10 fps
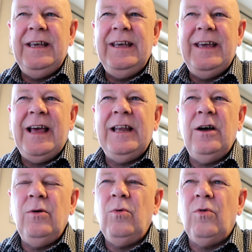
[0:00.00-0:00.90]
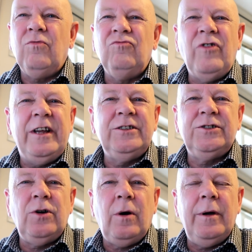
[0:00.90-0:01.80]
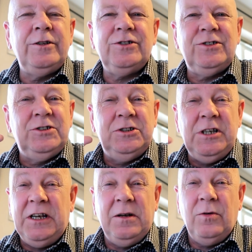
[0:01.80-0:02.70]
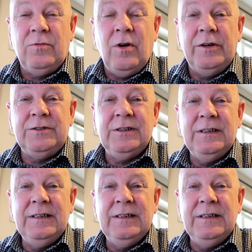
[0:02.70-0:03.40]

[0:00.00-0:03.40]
yellow or red top. It just didn't look right.